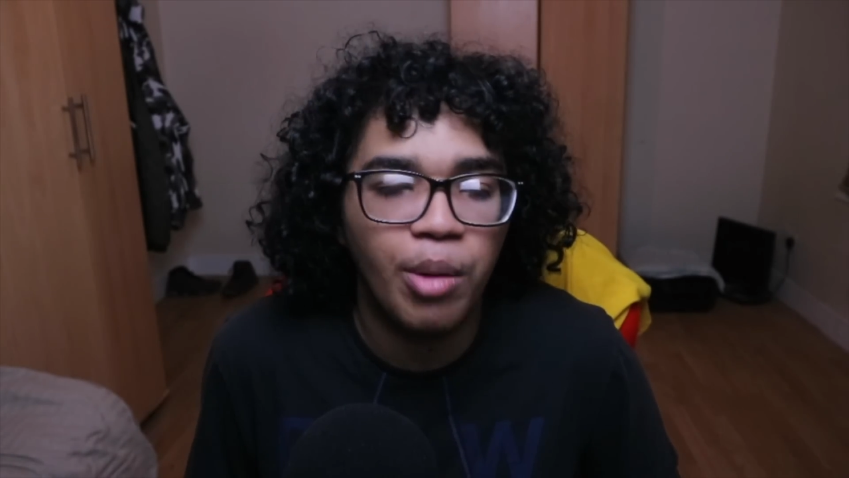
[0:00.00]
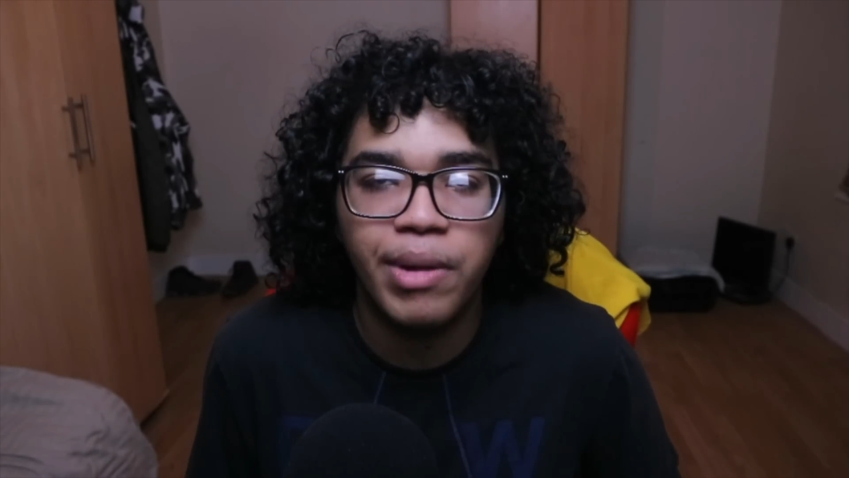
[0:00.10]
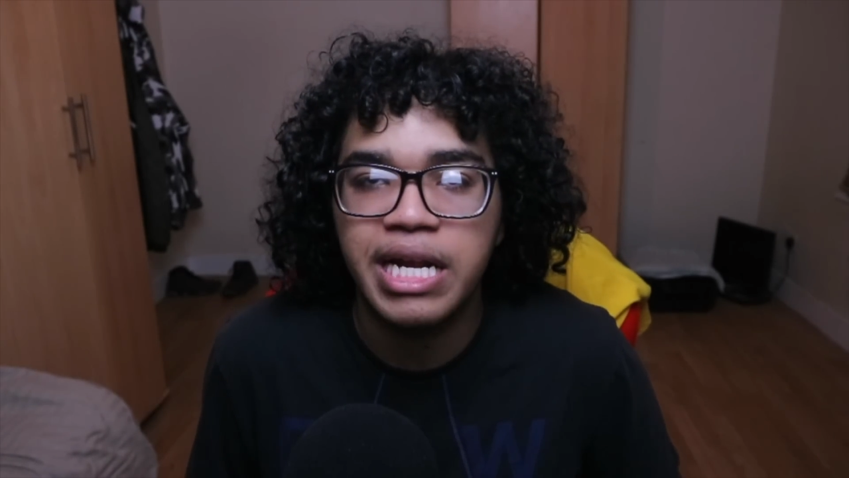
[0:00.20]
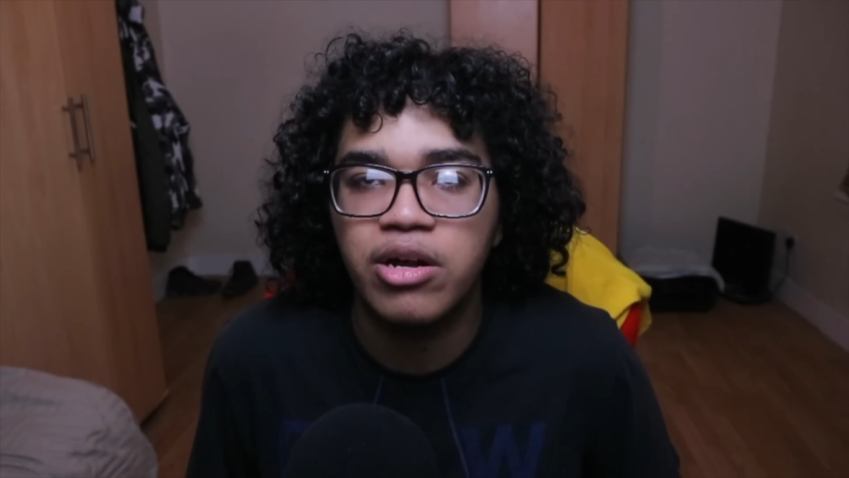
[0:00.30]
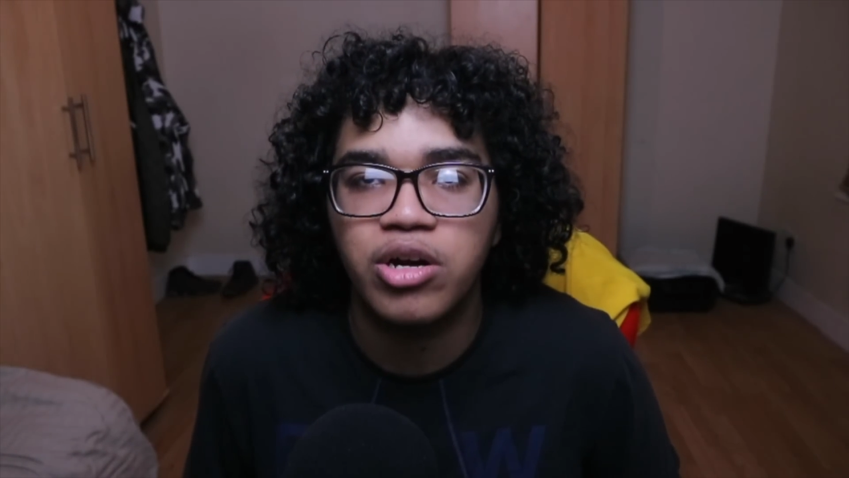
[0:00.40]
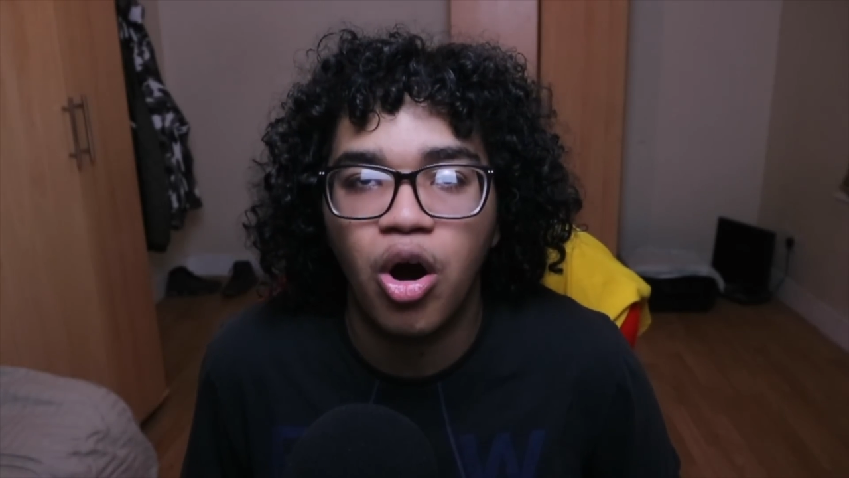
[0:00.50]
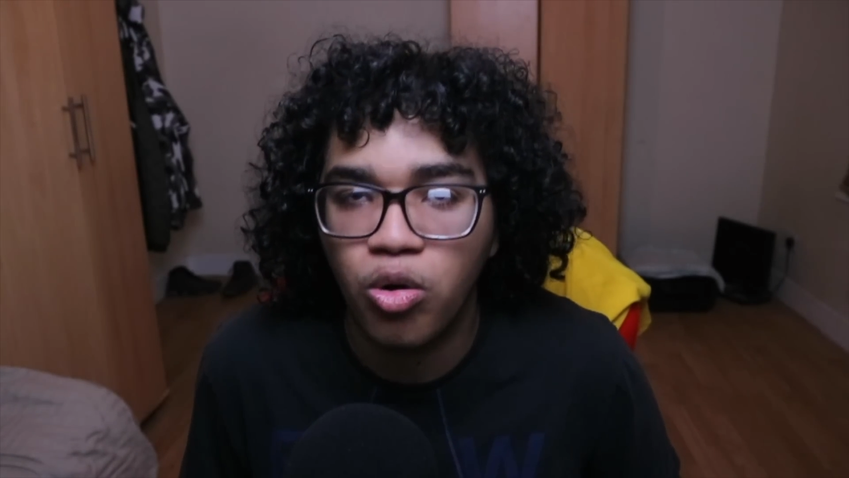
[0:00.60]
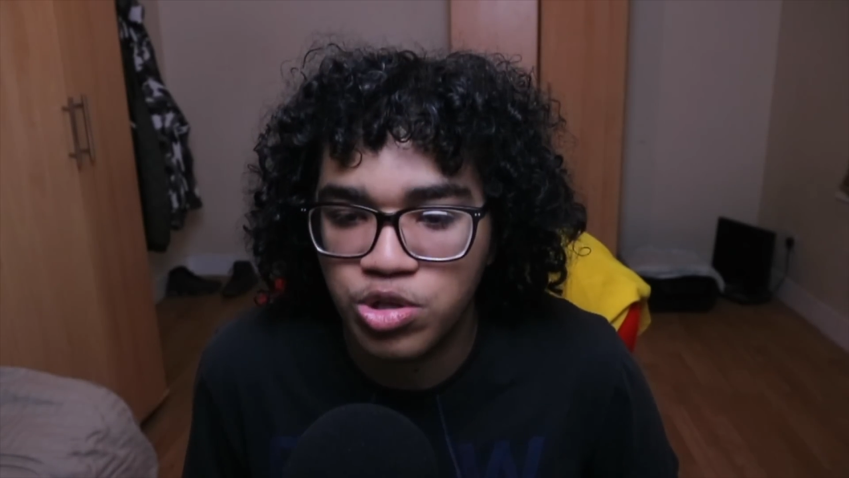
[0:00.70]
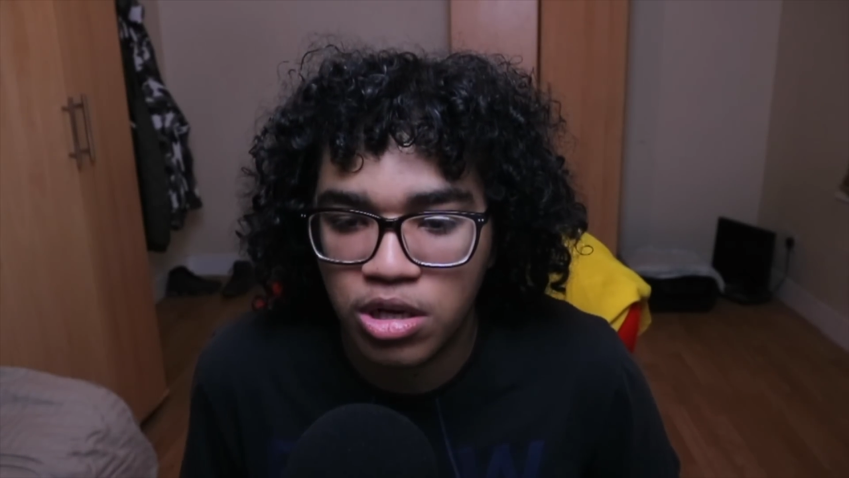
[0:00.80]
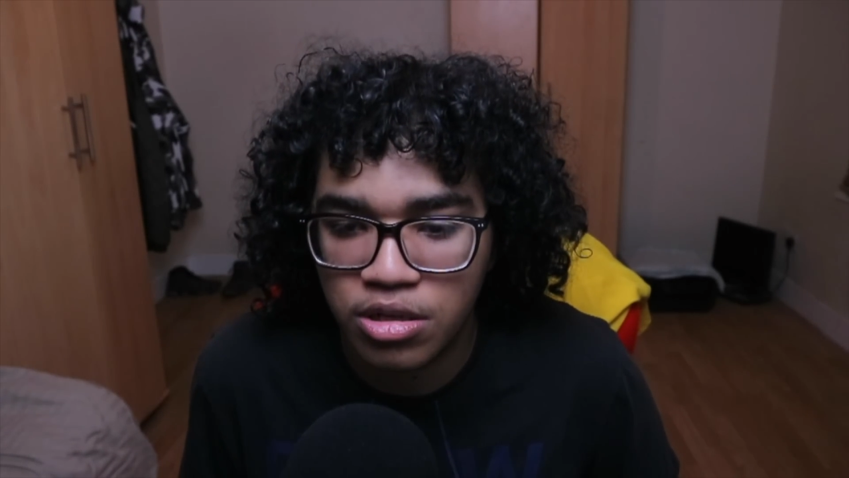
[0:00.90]
I may look
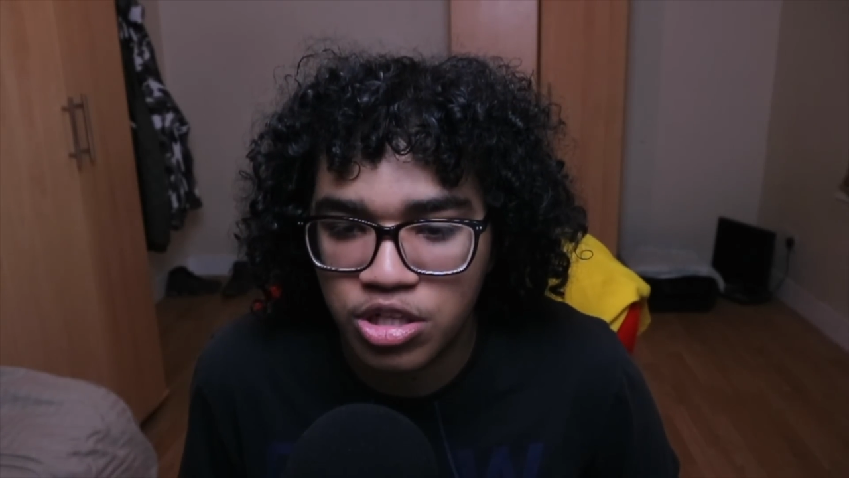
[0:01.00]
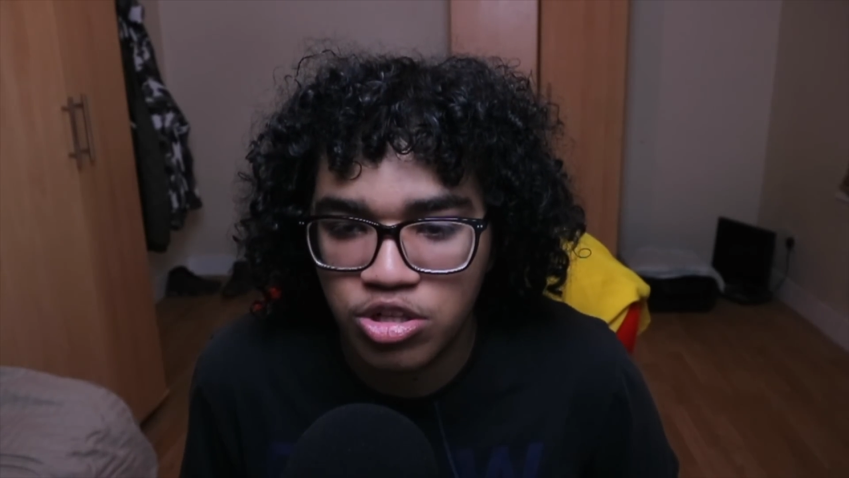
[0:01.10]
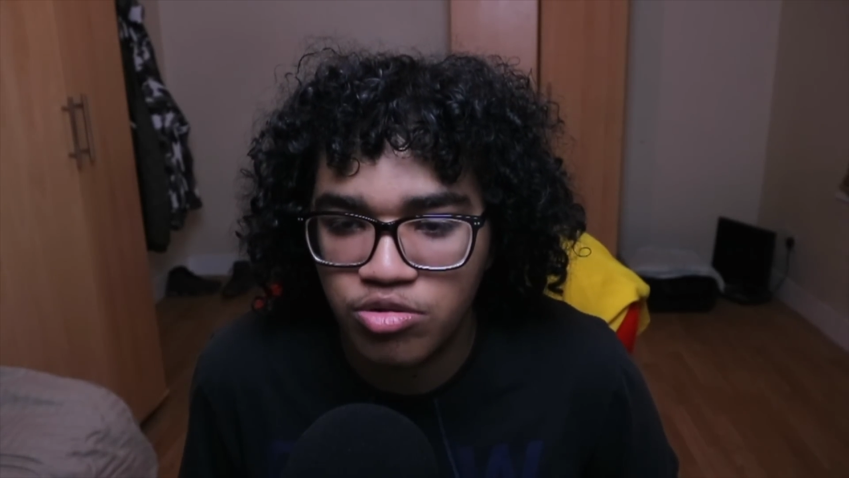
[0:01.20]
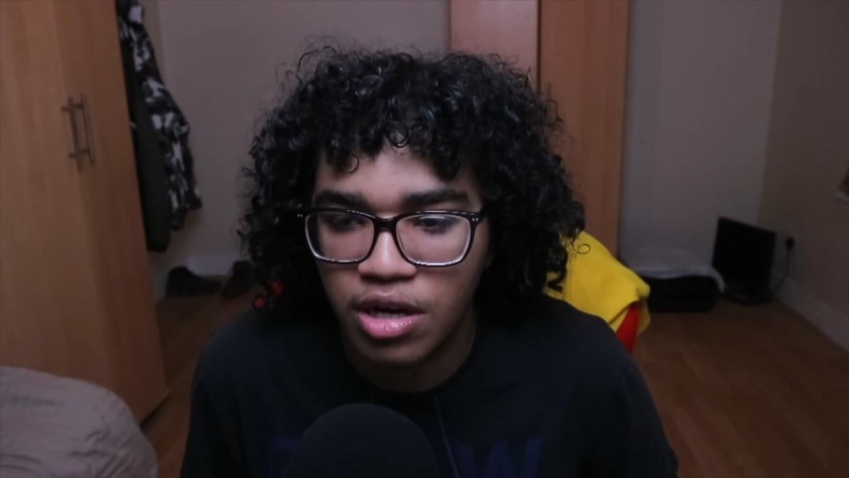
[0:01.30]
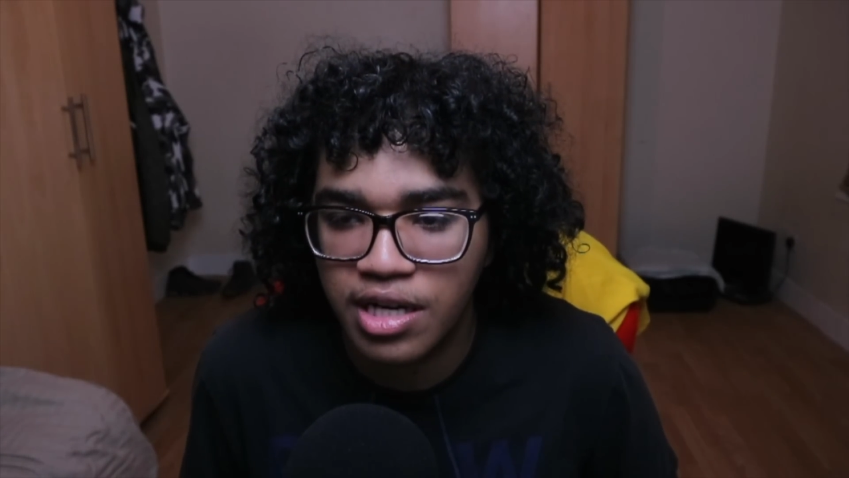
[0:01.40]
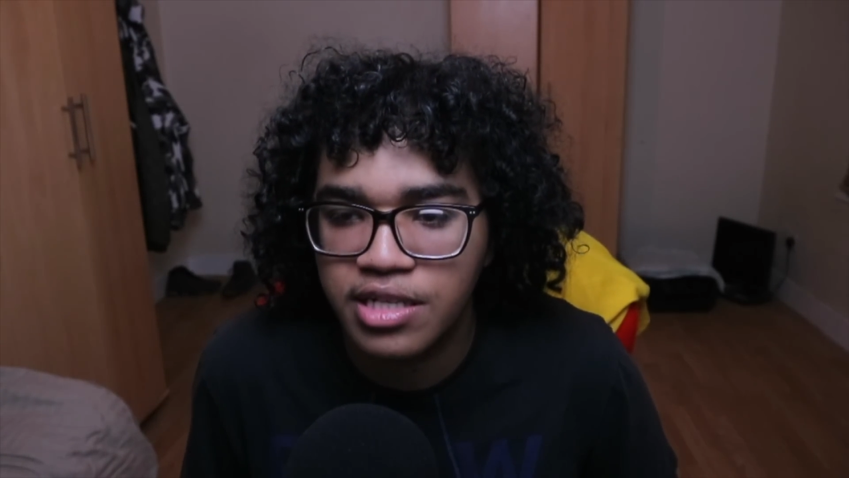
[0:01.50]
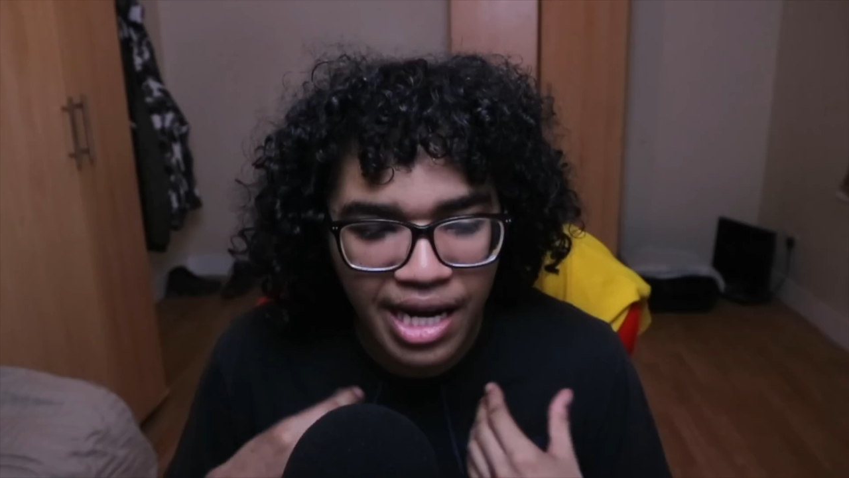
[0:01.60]
older to you guys.